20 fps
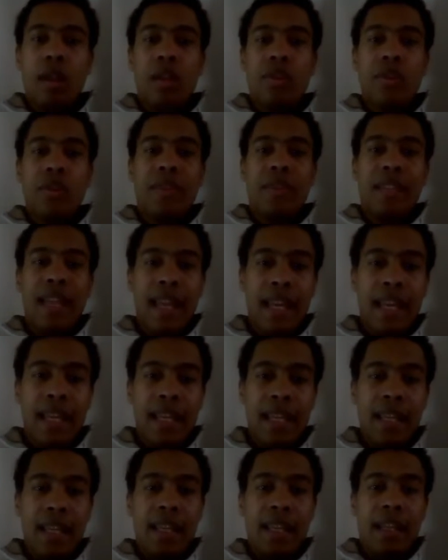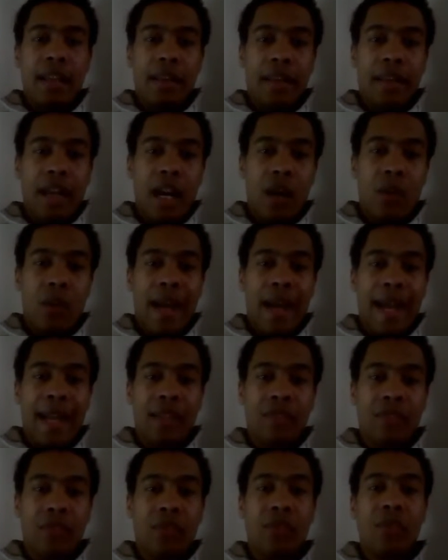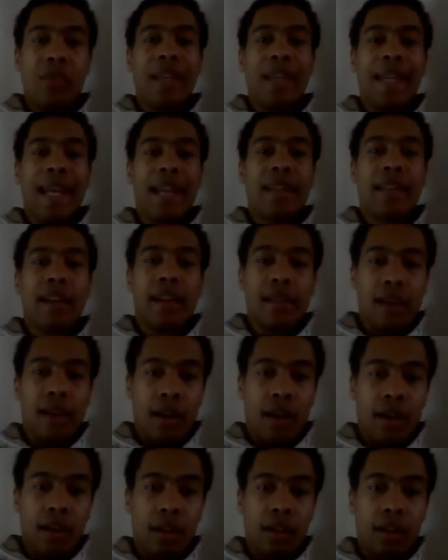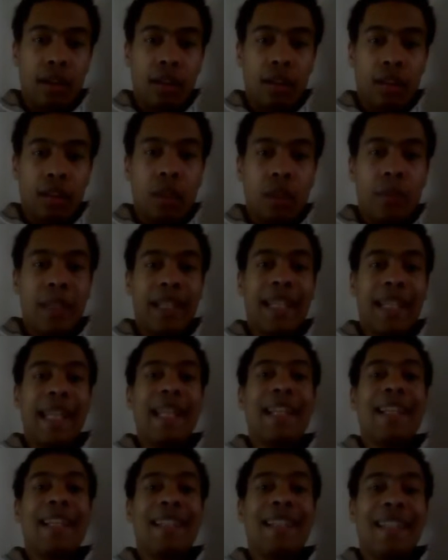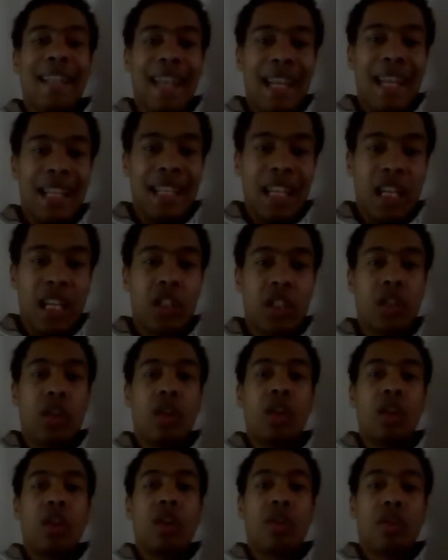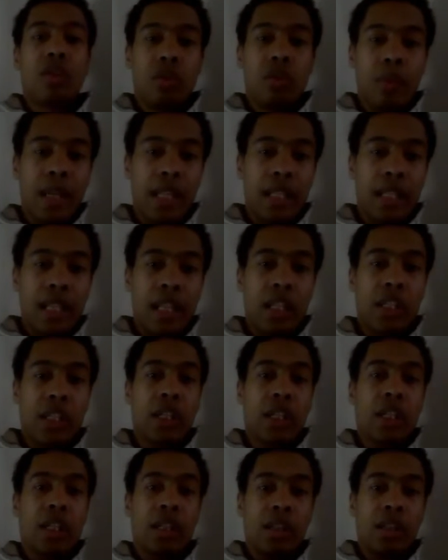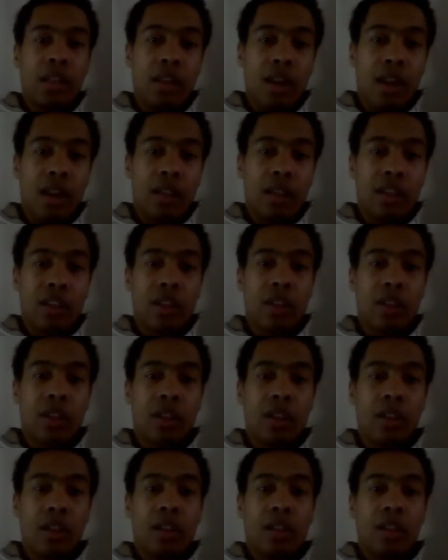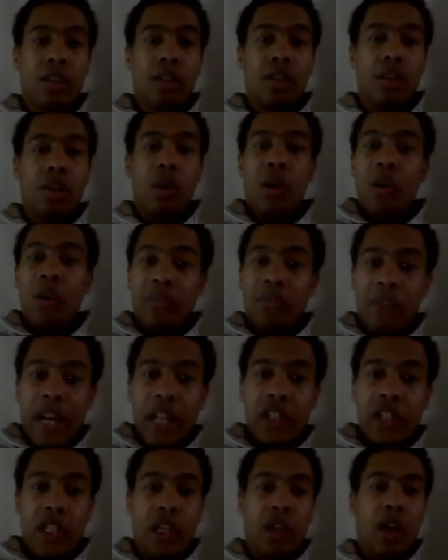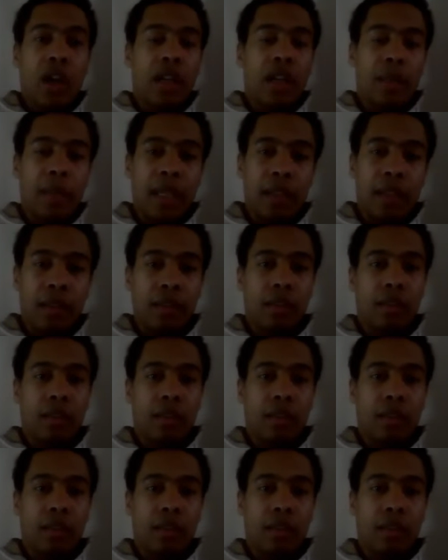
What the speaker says: So they now had to get along with either the Danish, Swedish, Dutch, or French economy.